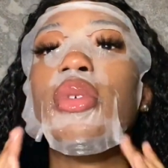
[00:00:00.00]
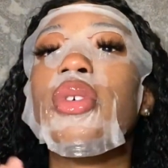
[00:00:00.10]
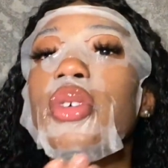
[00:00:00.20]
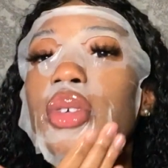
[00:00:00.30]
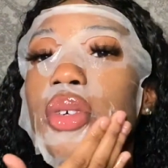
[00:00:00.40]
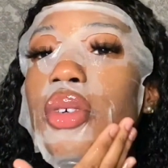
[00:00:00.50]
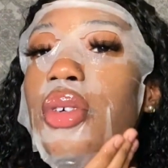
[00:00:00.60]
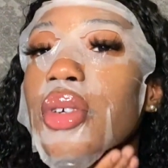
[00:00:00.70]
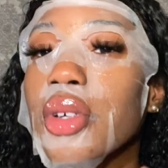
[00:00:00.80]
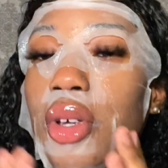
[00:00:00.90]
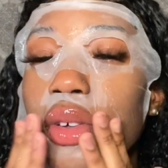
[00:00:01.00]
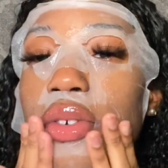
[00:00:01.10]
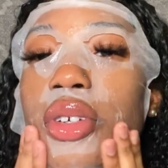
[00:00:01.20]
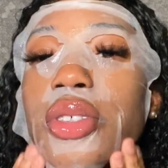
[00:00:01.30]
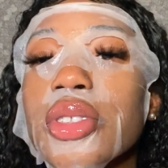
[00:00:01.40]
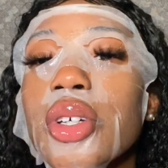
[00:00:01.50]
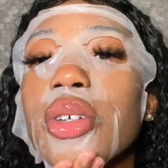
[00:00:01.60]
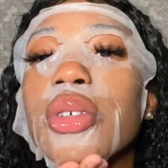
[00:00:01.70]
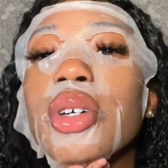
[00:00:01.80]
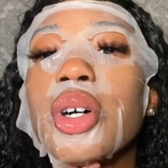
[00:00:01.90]
Ooh, it feels
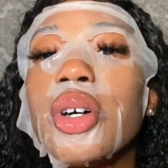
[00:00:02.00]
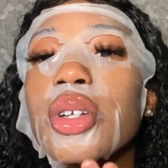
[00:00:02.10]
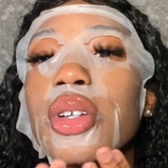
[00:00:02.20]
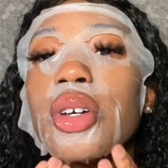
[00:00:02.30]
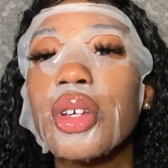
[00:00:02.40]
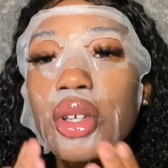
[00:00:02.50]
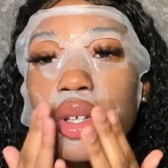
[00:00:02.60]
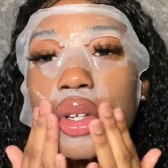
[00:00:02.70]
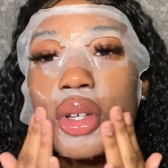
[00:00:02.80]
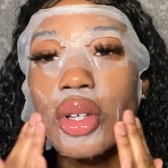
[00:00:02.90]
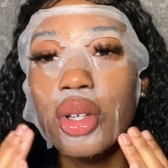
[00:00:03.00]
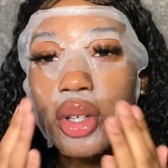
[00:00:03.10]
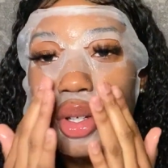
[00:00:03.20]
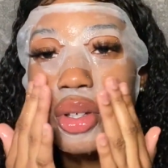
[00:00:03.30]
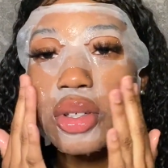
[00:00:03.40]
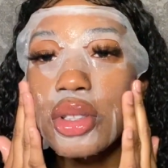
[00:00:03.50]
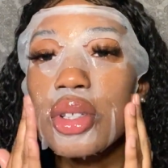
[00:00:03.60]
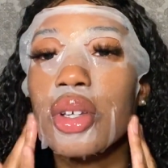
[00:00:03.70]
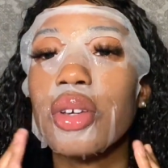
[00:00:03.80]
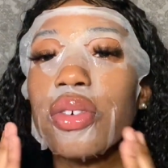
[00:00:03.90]
so, like,
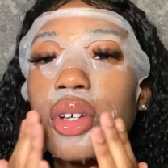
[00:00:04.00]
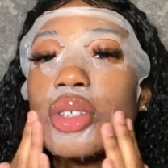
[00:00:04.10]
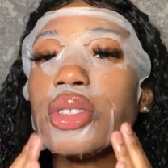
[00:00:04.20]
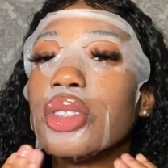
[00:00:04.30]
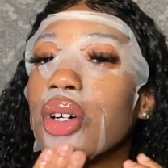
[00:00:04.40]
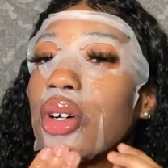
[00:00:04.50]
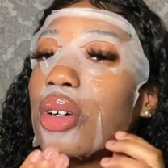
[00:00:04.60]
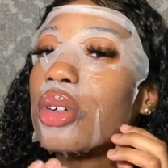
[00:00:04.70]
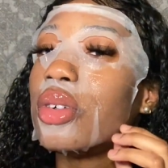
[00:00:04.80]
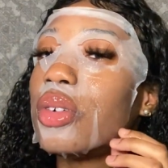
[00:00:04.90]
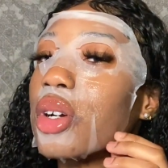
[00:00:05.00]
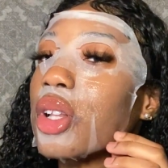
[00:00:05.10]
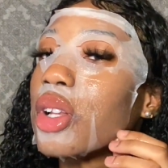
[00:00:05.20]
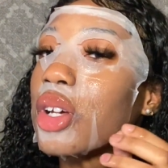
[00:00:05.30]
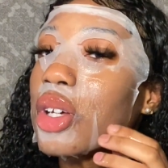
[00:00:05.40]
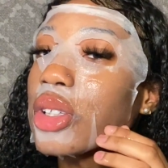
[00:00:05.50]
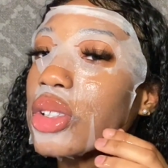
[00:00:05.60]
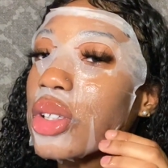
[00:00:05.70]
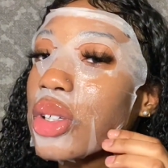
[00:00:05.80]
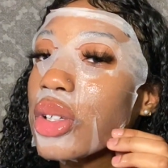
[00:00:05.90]
it feels so
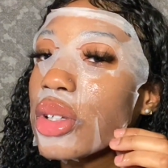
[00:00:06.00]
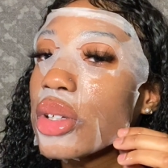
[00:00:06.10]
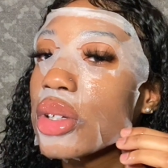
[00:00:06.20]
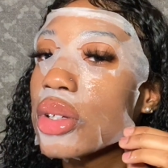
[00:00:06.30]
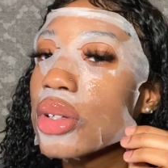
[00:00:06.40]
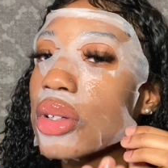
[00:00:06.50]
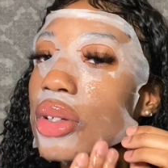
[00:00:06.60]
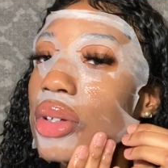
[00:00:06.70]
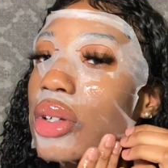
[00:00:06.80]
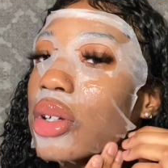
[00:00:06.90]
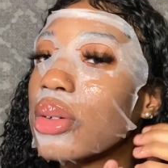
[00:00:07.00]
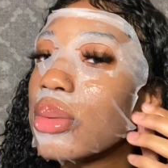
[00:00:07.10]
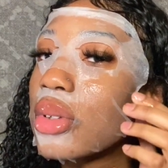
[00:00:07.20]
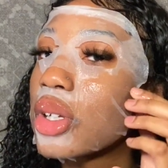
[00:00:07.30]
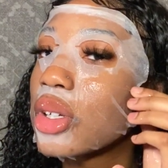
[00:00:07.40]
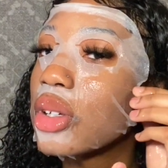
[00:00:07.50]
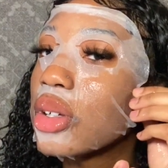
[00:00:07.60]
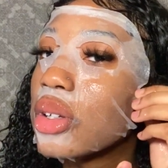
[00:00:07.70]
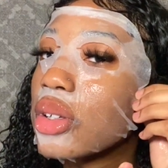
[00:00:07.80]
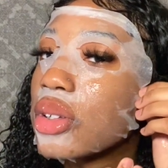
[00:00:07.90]
relaxing. I'm
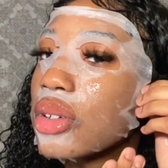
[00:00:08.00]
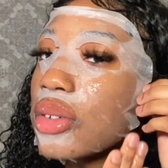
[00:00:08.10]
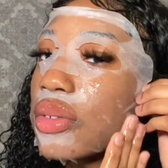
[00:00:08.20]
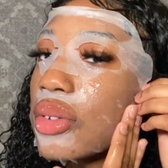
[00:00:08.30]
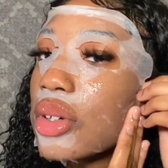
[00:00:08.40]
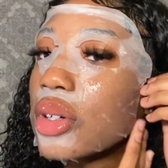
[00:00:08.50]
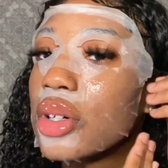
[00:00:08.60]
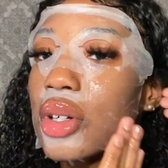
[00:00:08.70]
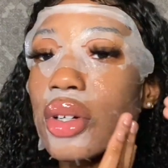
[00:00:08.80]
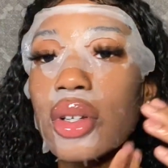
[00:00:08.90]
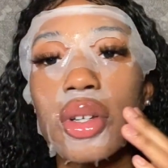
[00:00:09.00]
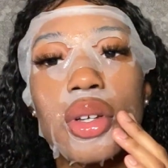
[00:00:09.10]
liking it so far.